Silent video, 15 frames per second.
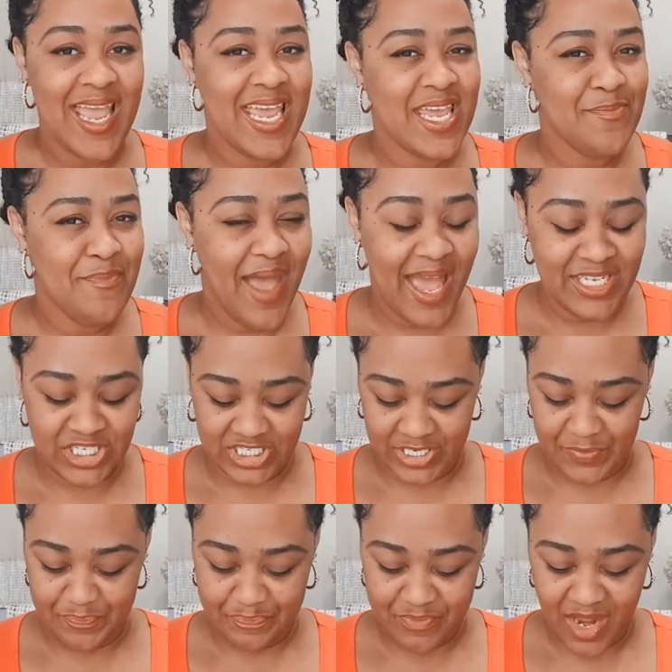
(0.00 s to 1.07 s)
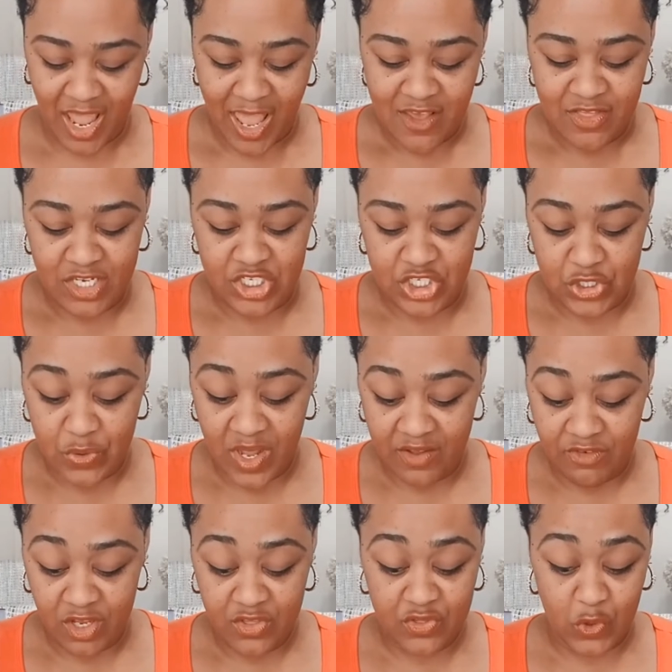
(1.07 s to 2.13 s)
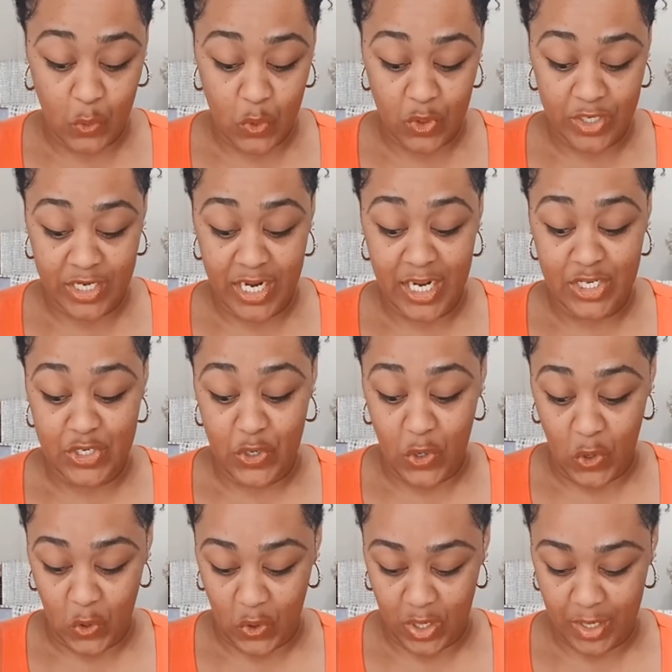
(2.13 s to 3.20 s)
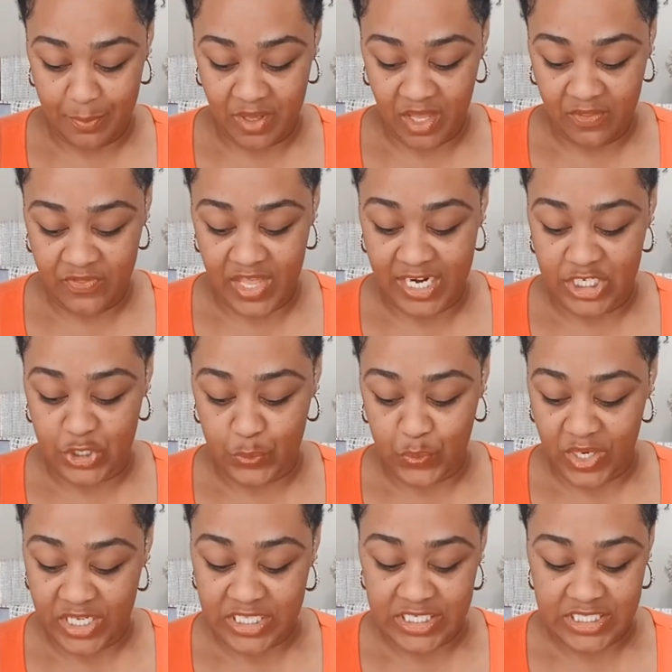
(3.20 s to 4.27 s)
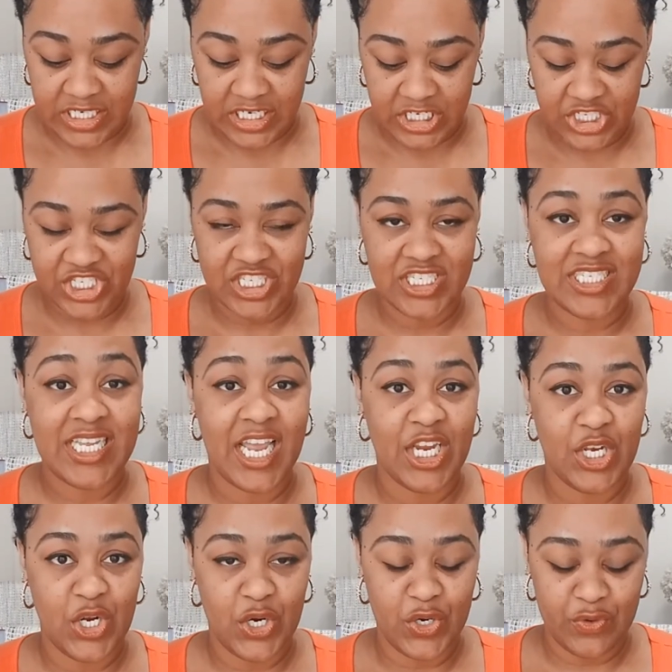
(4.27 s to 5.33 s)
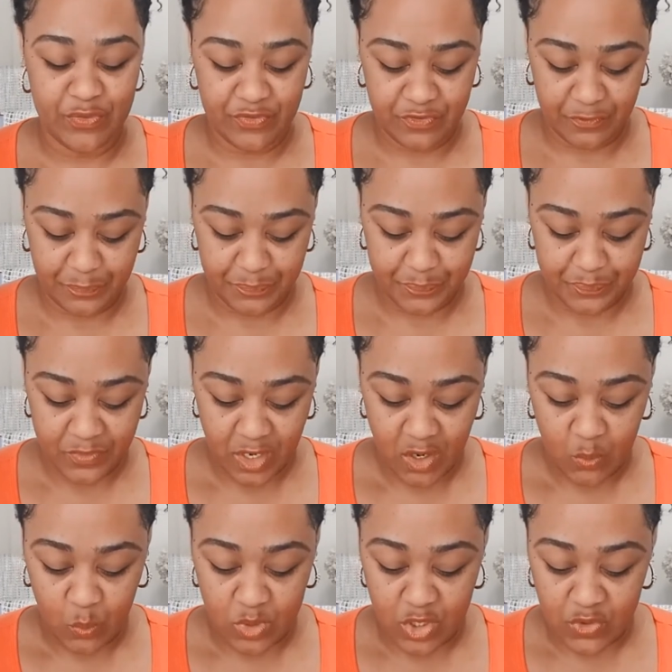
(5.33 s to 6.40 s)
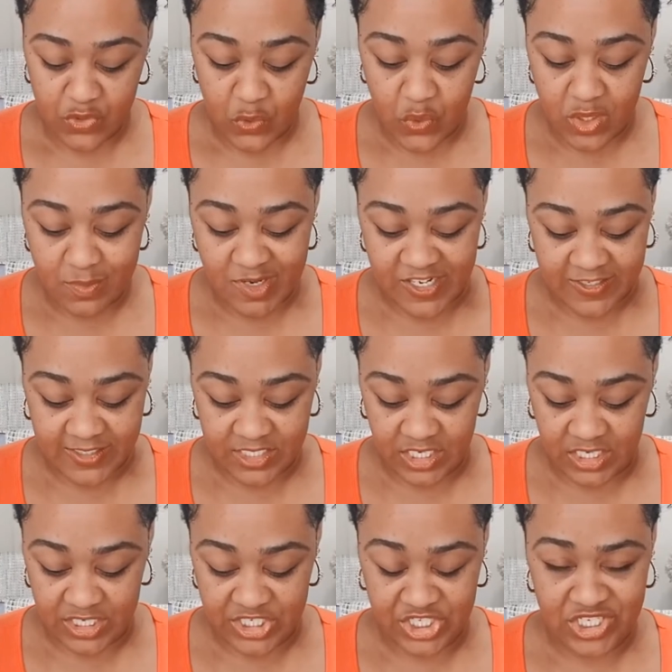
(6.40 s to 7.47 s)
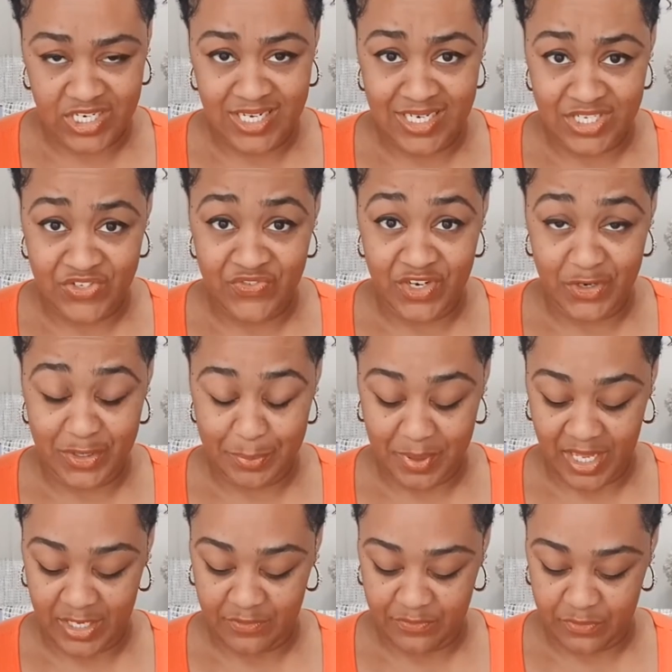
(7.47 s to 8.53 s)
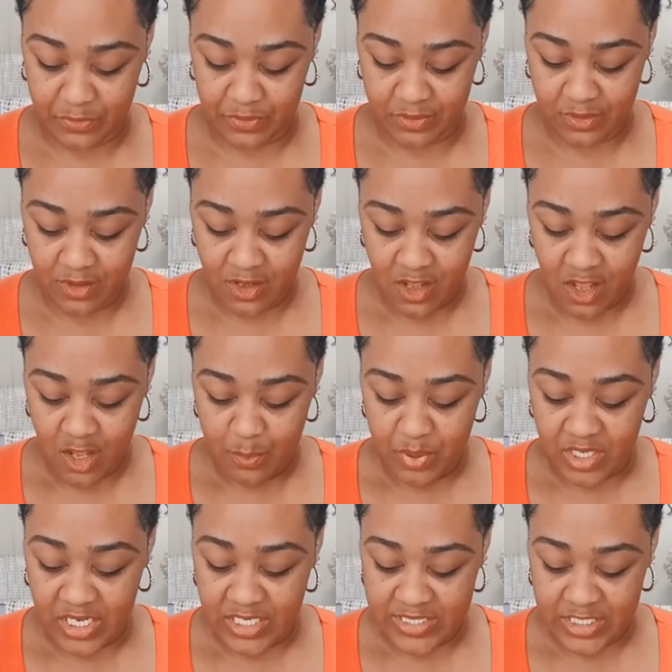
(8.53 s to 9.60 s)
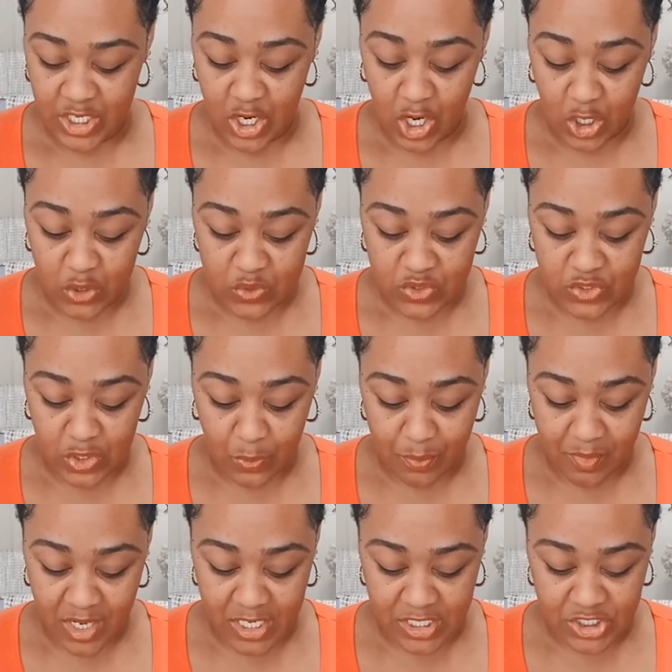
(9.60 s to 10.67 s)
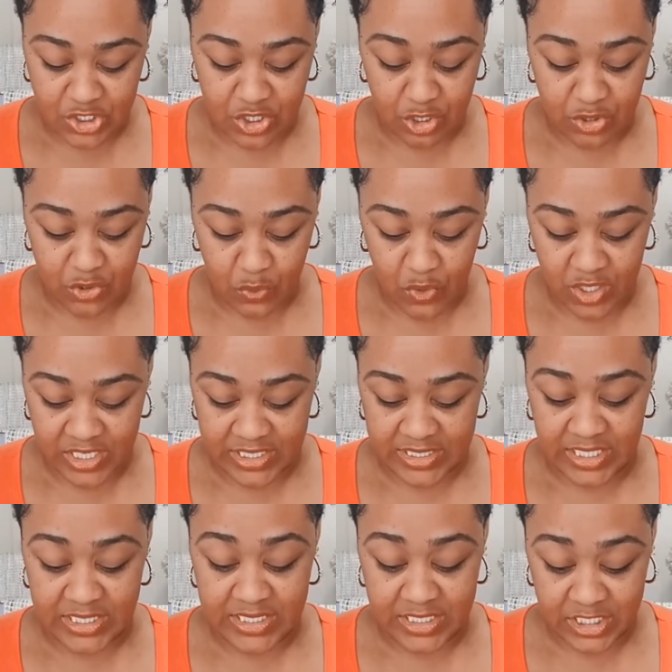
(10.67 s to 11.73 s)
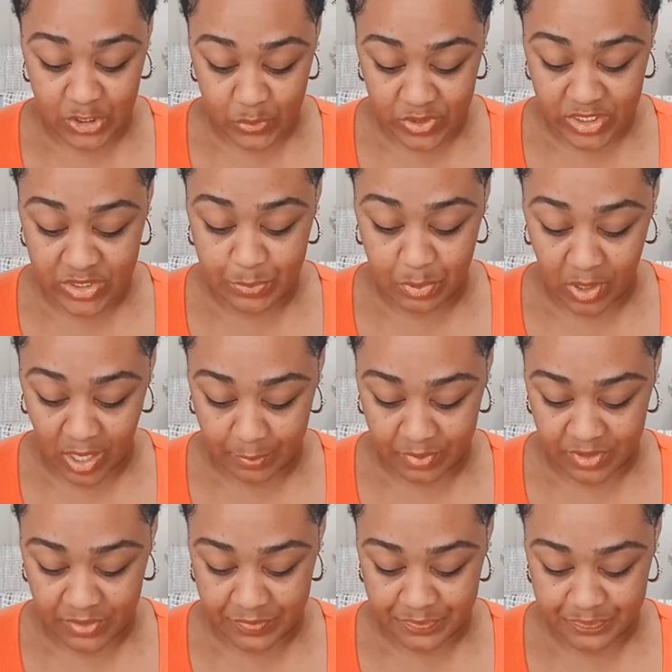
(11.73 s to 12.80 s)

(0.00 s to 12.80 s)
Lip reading: Imagine that you have a thorn in your arm that directly touches a nerve. When the thorn is touched, it is very painful. Because it hurts so much, the thorn is a serious problem.